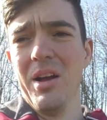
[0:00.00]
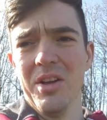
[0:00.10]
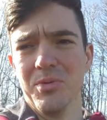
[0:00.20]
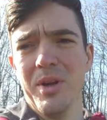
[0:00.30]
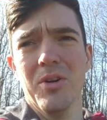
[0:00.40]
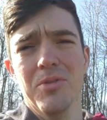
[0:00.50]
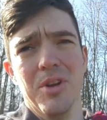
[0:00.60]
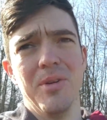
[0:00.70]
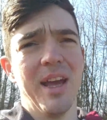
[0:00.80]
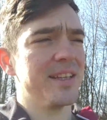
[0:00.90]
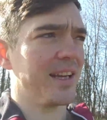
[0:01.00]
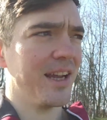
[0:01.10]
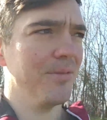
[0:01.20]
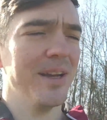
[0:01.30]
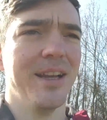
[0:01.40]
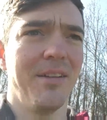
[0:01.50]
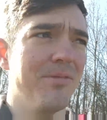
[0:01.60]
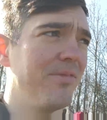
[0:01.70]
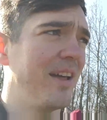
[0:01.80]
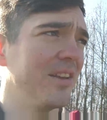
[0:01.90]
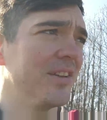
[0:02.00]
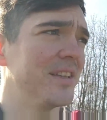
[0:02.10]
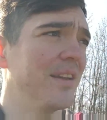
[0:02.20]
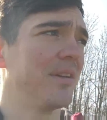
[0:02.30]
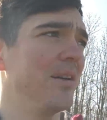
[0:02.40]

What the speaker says: as we all do, yes, I can't wait, I've finally got this game,